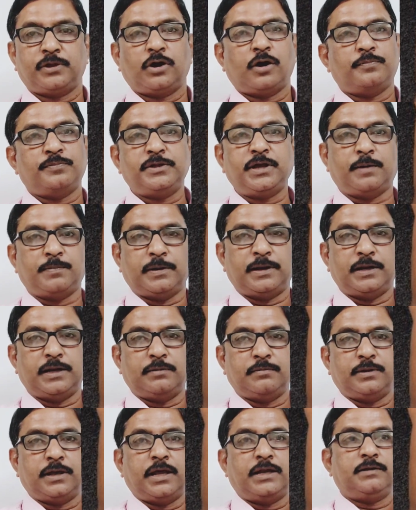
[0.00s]
of the upper
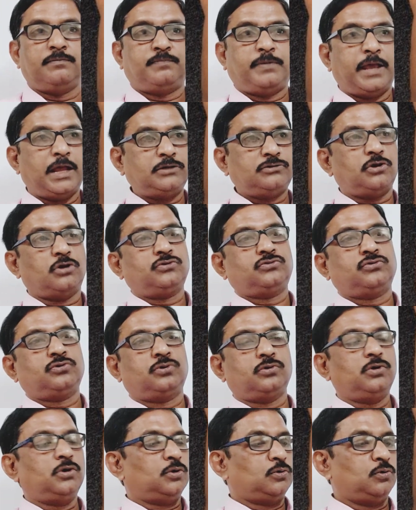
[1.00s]
lip, and veins
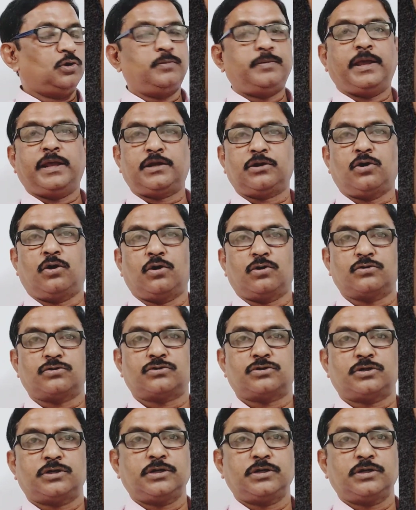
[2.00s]
also will be engorged.